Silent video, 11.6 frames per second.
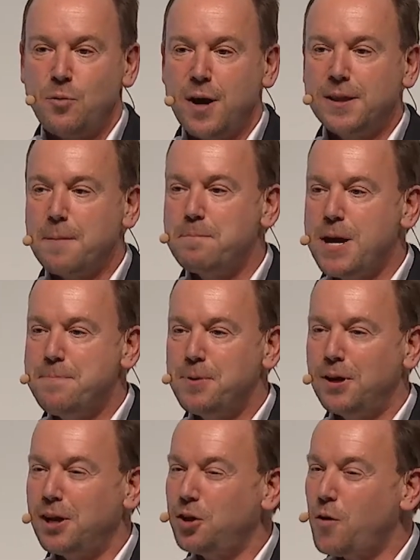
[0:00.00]
when the
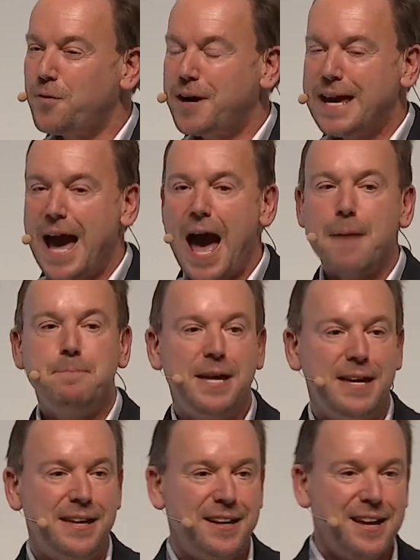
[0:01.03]
people are not very
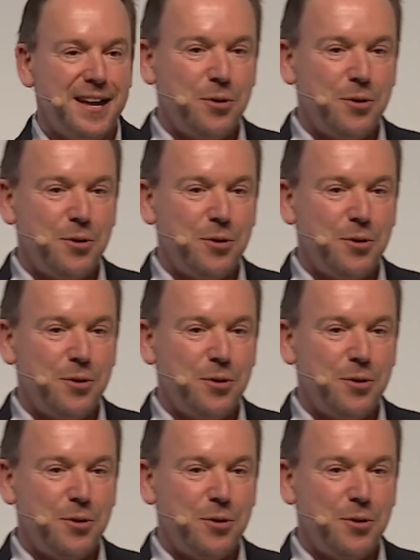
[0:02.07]
happy